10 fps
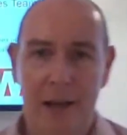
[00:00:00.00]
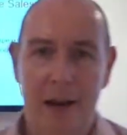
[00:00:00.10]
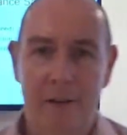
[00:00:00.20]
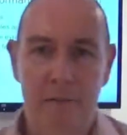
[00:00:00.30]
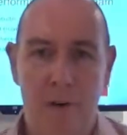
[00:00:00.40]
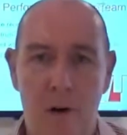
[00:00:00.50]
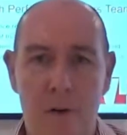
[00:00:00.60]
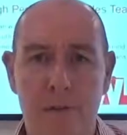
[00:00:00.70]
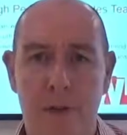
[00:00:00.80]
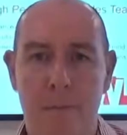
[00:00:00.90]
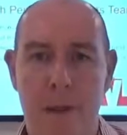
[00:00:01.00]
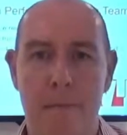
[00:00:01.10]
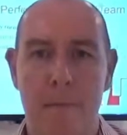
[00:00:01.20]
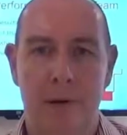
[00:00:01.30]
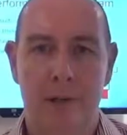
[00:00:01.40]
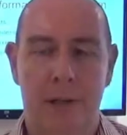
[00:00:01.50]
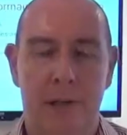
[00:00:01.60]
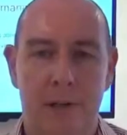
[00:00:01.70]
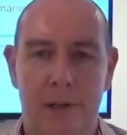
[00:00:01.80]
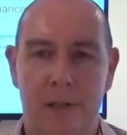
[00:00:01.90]
and involve your members
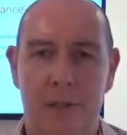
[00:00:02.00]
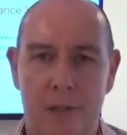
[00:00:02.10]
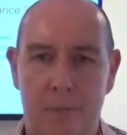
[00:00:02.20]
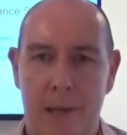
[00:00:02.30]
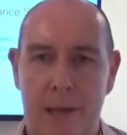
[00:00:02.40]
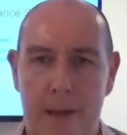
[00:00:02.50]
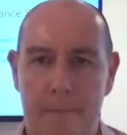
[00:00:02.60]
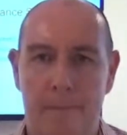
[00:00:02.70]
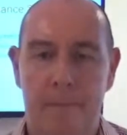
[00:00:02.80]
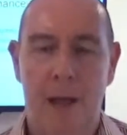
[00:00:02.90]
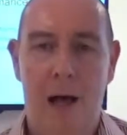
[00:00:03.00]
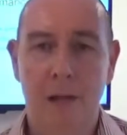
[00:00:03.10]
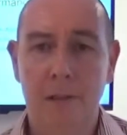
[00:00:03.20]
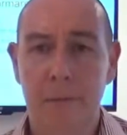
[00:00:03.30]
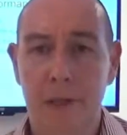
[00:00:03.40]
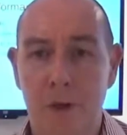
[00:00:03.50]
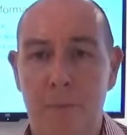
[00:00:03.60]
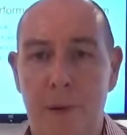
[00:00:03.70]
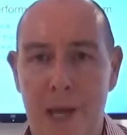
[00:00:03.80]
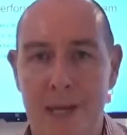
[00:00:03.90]
in your decision making. Ultimately,
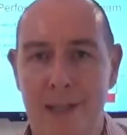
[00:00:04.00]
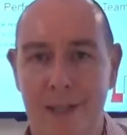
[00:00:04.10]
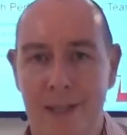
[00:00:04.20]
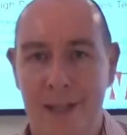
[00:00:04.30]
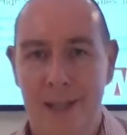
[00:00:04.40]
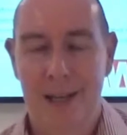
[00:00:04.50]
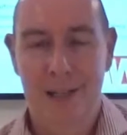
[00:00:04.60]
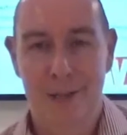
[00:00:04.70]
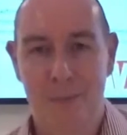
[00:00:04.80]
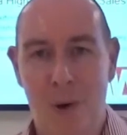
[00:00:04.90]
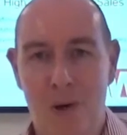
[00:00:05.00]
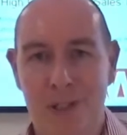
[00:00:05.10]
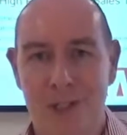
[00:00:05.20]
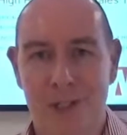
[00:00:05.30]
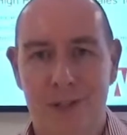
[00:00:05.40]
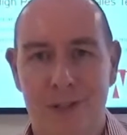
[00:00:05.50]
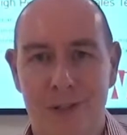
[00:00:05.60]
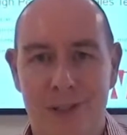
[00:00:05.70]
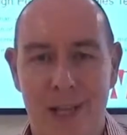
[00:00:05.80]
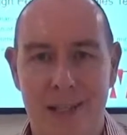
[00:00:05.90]
you're paid as the boss
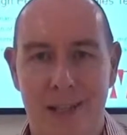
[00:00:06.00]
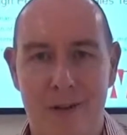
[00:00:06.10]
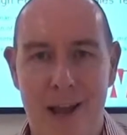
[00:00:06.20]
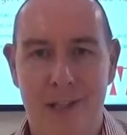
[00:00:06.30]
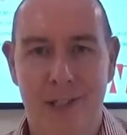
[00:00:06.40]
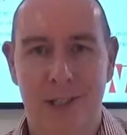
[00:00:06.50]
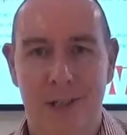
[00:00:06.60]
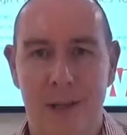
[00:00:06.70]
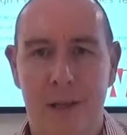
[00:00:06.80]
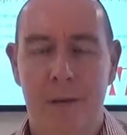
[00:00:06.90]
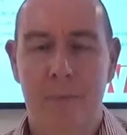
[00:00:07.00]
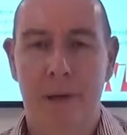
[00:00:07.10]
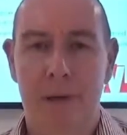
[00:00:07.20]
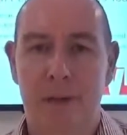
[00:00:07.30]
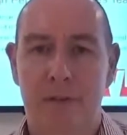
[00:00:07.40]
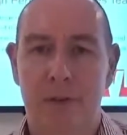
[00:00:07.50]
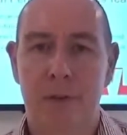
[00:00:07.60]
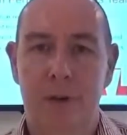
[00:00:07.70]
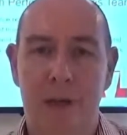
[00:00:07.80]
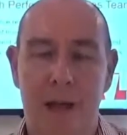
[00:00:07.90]
to set direction. But if
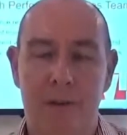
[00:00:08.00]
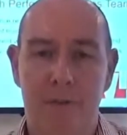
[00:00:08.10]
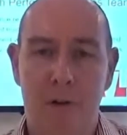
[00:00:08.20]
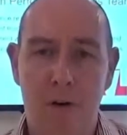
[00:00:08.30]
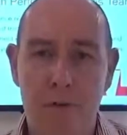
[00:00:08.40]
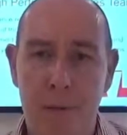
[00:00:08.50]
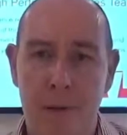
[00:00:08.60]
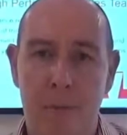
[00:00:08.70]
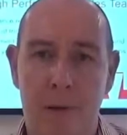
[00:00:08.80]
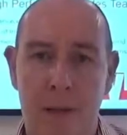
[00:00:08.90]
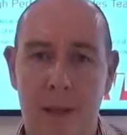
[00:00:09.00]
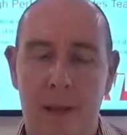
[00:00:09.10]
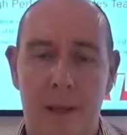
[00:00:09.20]
you involve people,